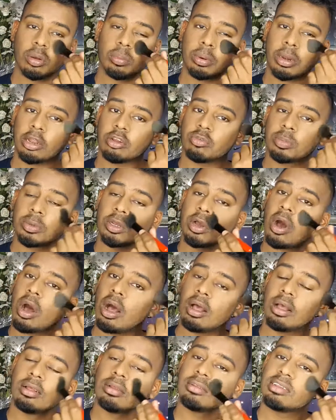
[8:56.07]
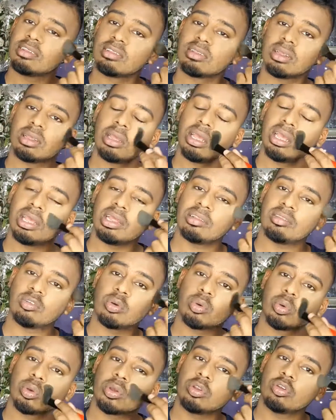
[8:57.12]
the contour brush because
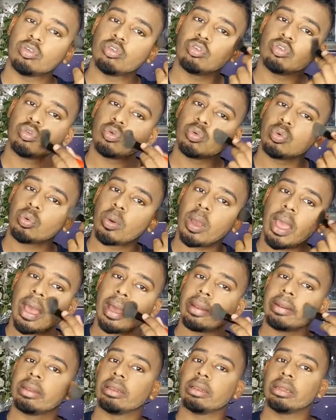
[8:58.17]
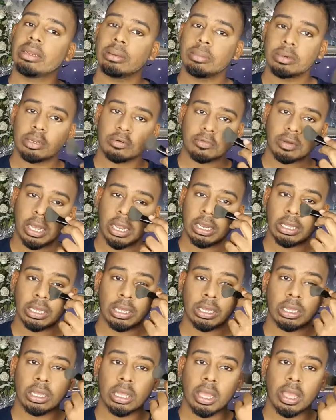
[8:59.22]
it's going to add a little
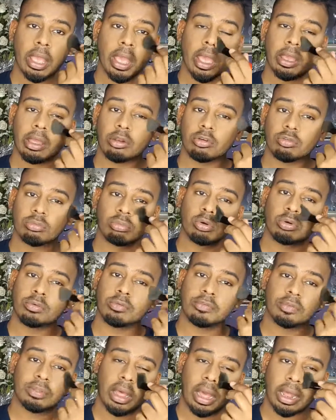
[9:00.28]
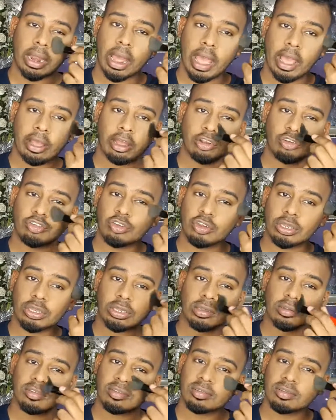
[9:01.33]
bit of color and remove that
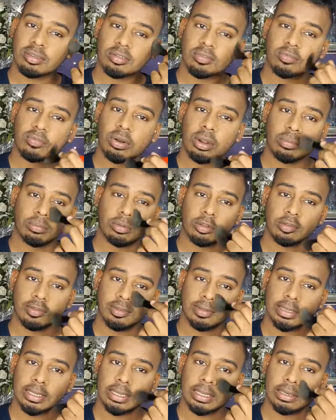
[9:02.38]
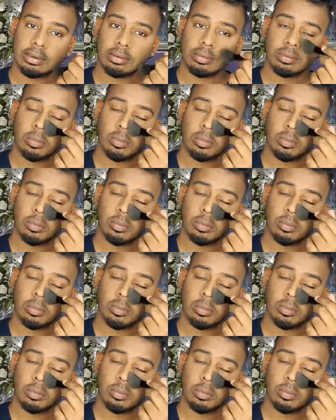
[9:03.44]
ashiness from the